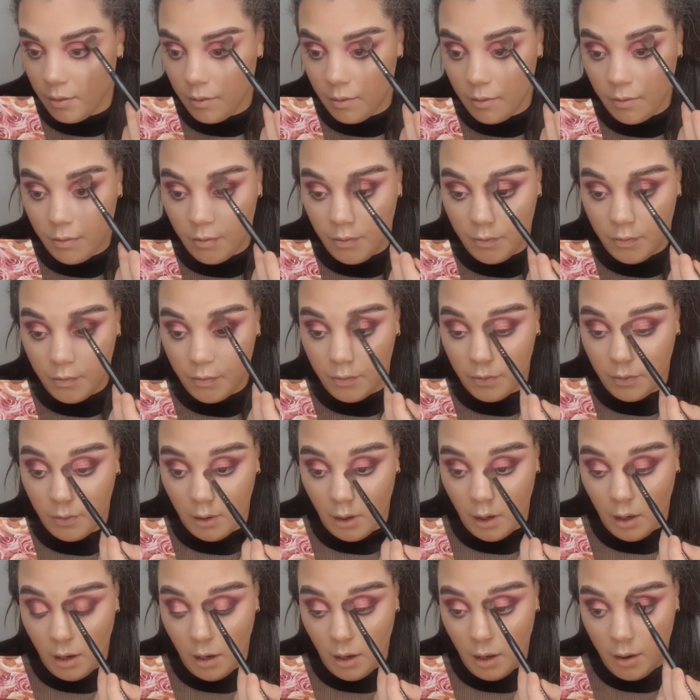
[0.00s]

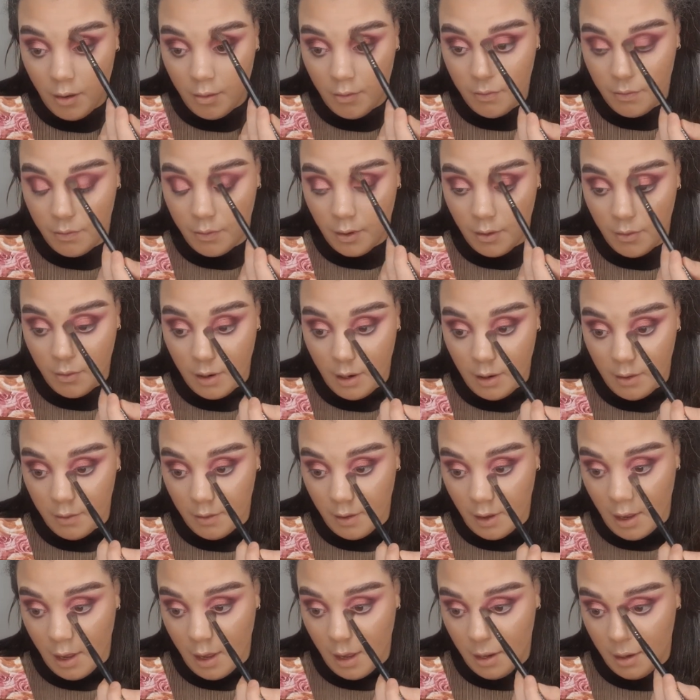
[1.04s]
fluff around the
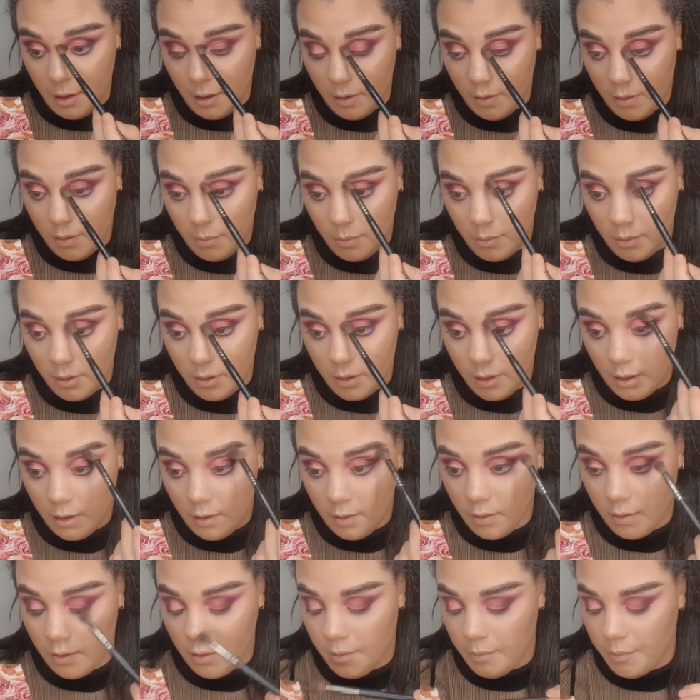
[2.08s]
eyes with
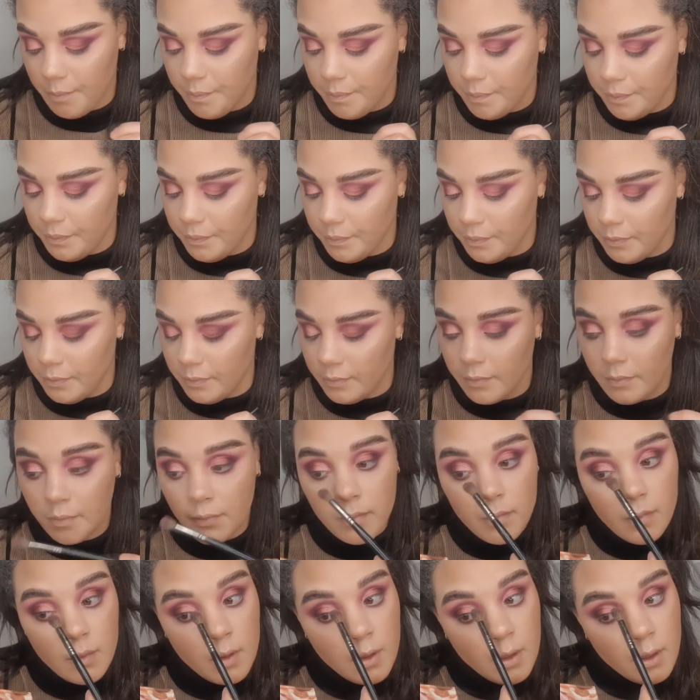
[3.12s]
this.
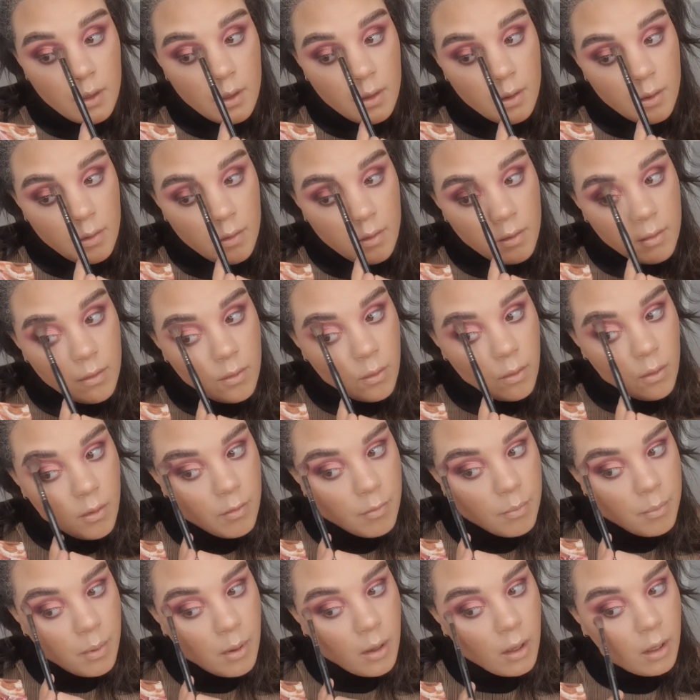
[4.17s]
Sort
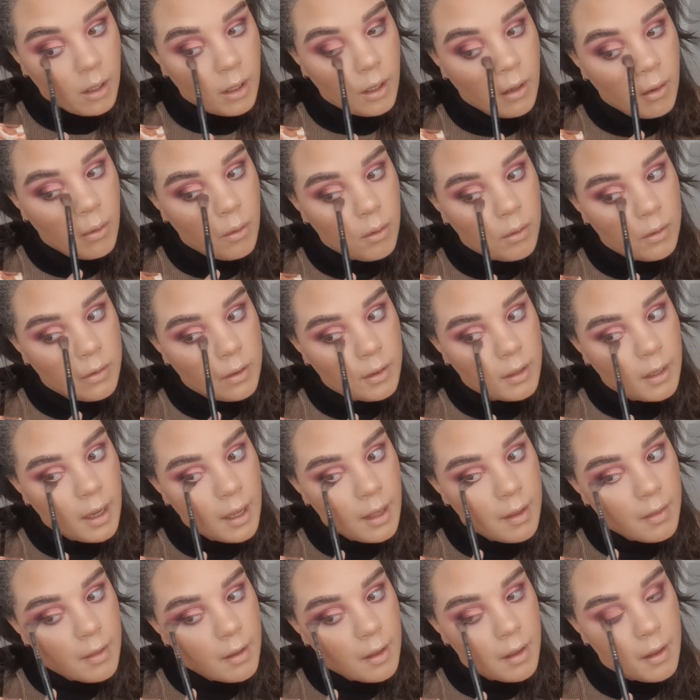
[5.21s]
of pull it all
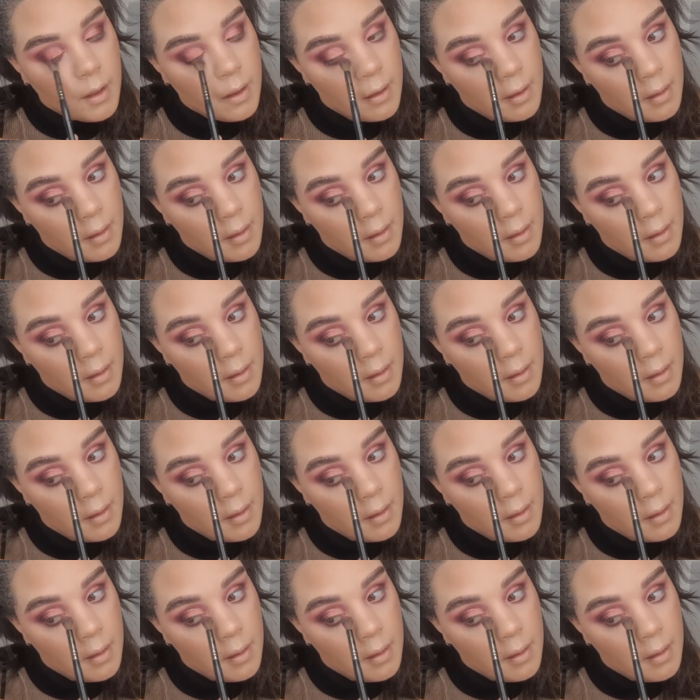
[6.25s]
together,